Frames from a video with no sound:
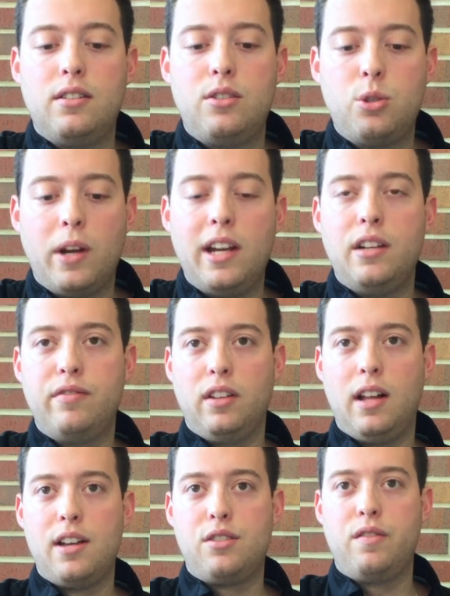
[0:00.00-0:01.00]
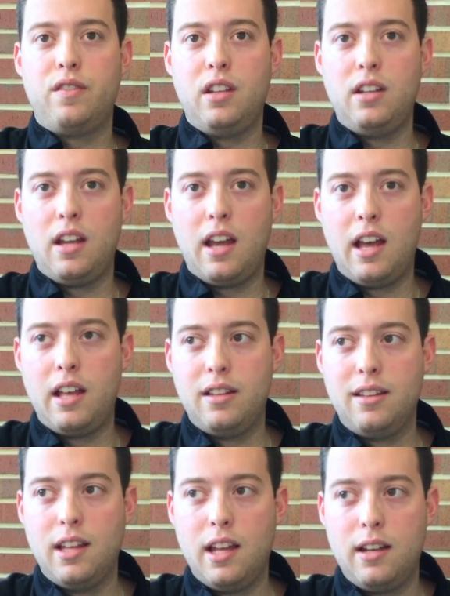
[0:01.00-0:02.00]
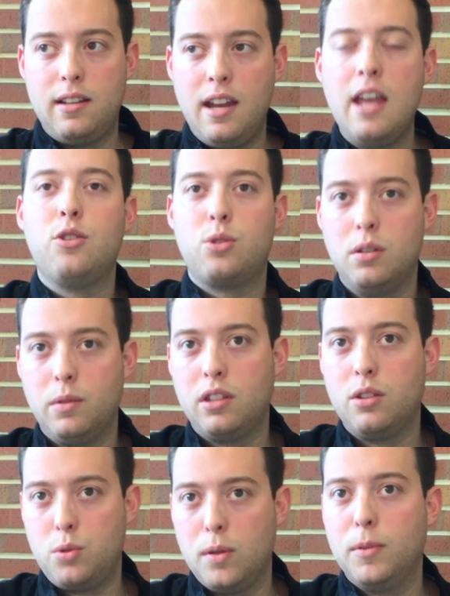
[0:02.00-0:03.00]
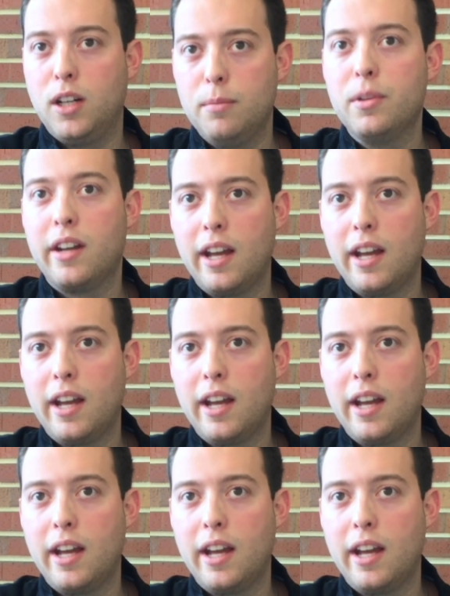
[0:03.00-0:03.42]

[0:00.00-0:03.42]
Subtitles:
training philosophy and the history with the swim club that I